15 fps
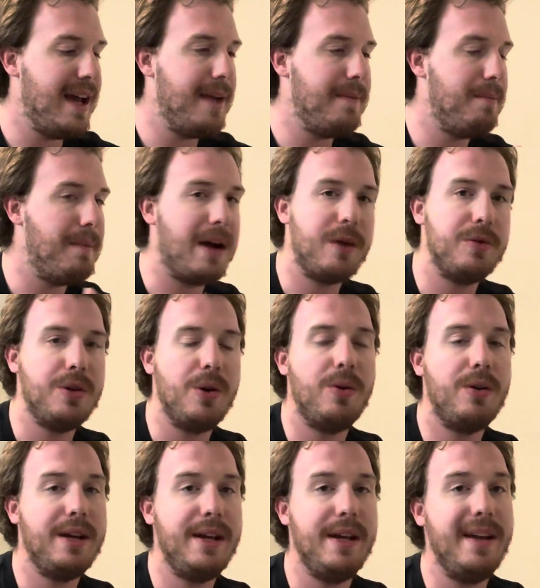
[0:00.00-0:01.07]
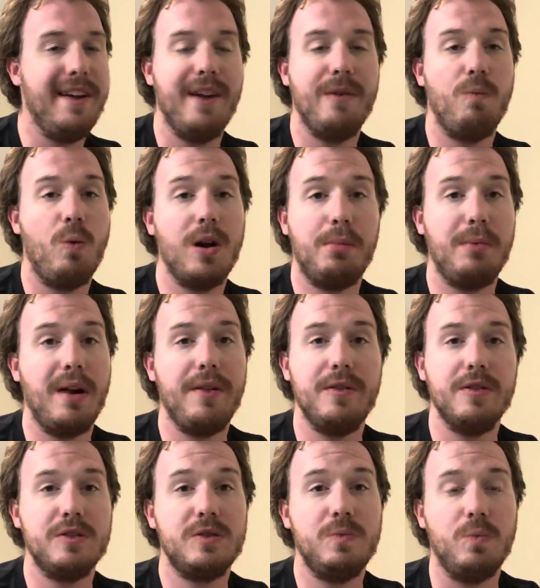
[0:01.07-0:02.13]
Michael Dougherty and Warner
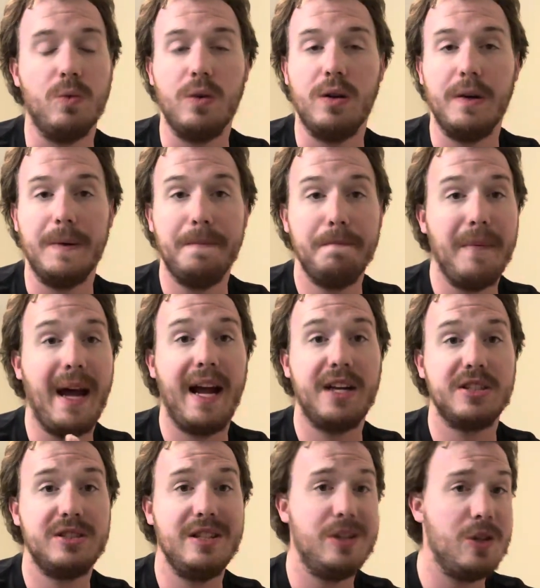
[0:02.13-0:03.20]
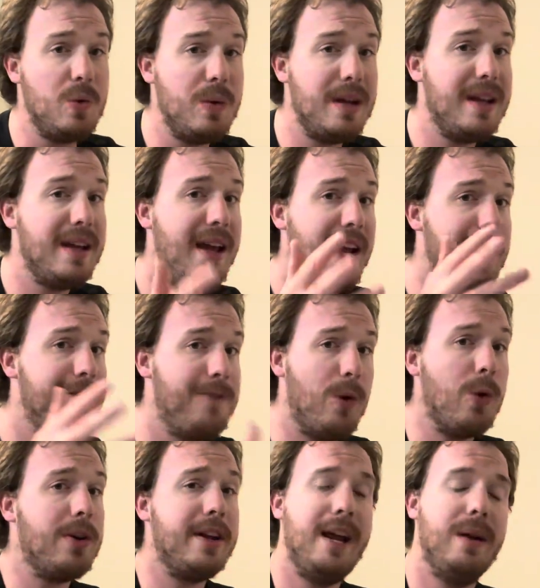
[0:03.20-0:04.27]
Brothers were actually doing a
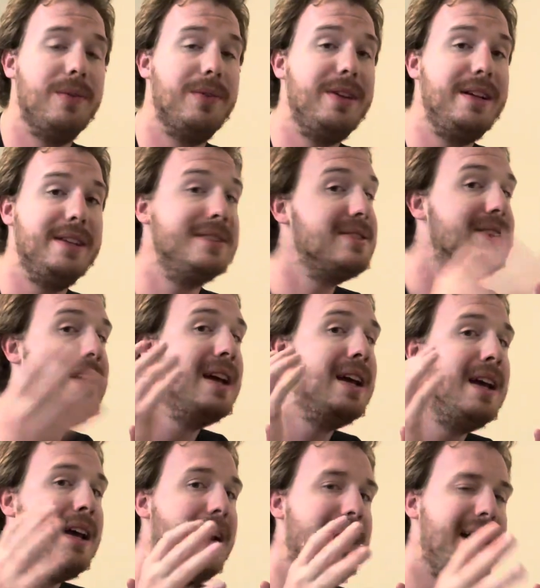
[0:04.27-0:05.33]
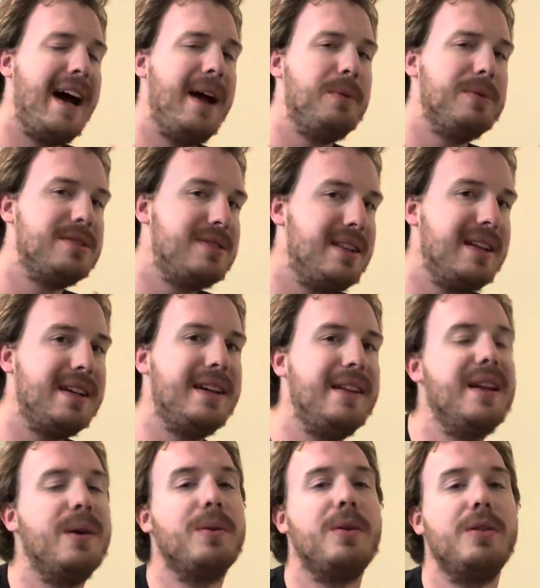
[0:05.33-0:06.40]
4K release. And I was thinking
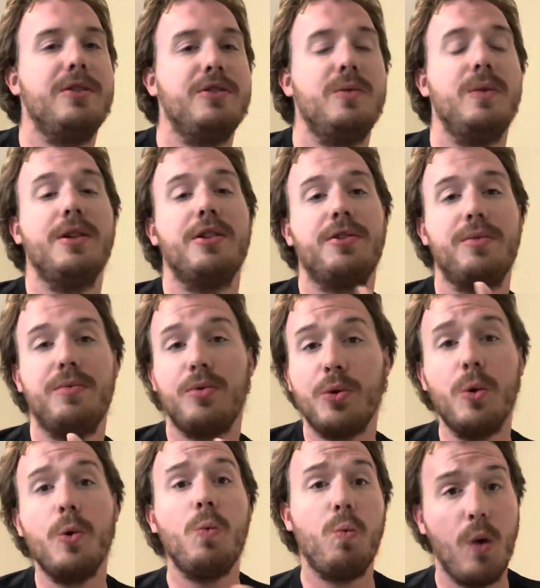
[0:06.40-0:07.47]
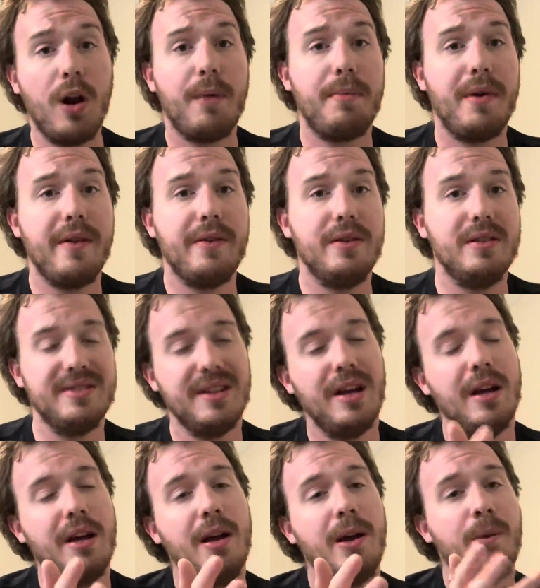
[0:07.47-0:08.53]
they were going to do it through Warner Brothers,
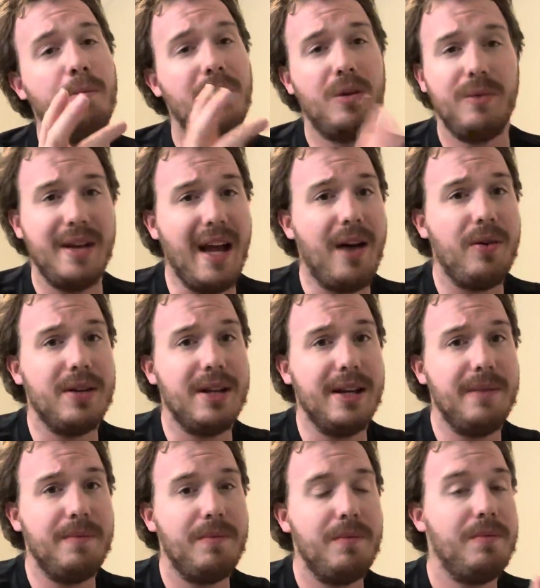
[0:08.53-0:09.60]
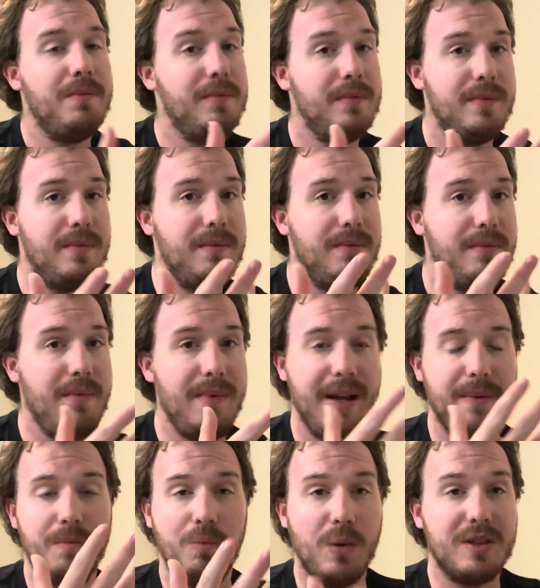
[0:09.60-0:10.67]
but in reality,
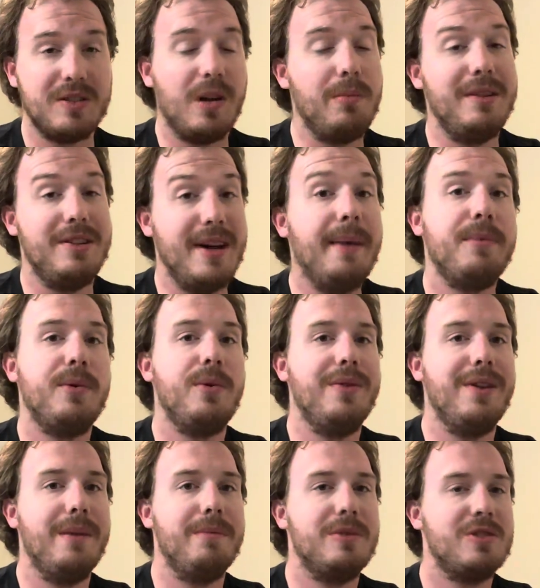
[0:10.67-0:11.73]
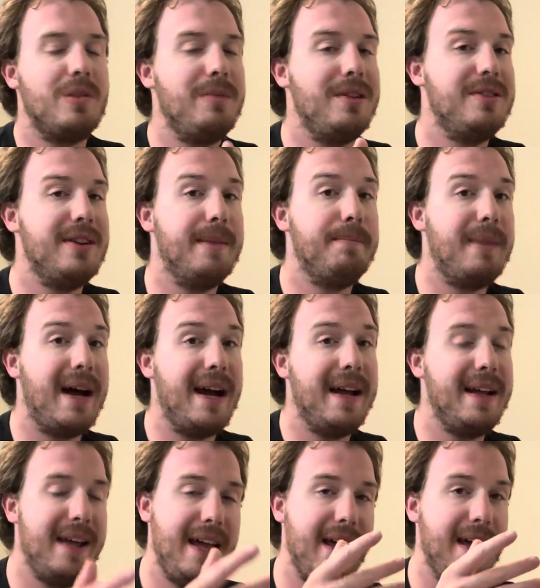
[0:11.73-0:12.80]
it wasn't going to be done through them. It was going to be done
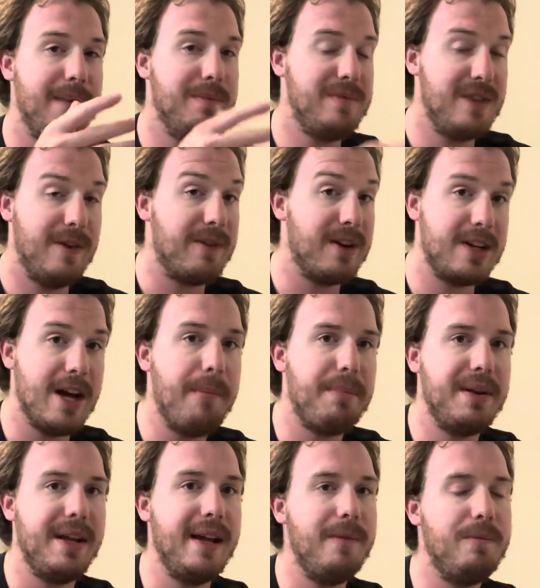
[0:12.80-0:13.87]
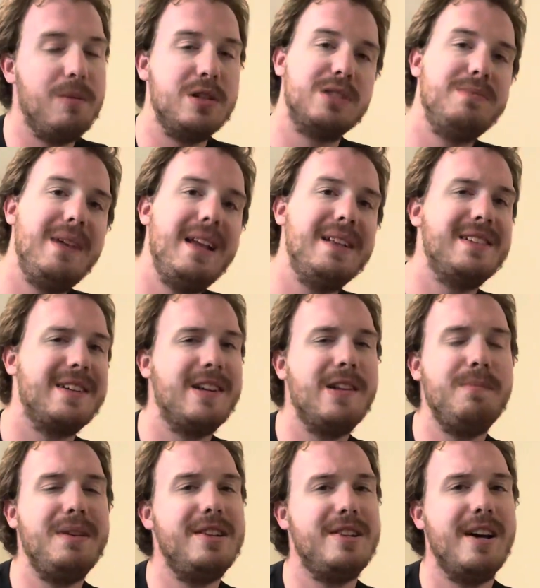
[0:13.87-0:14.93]
by a different company, which means it could
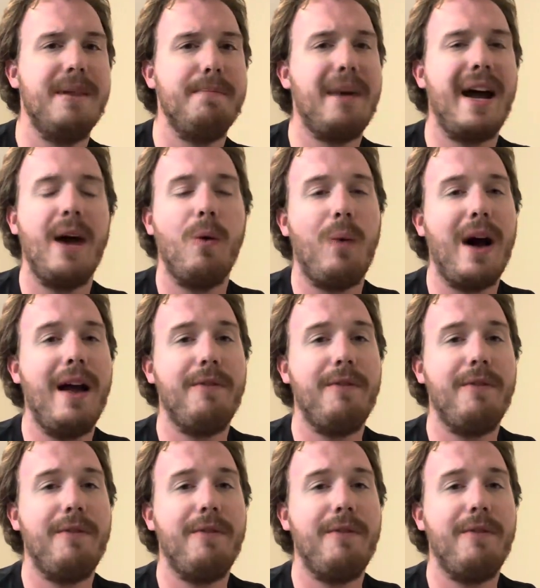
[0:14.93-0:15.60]
be done by a wide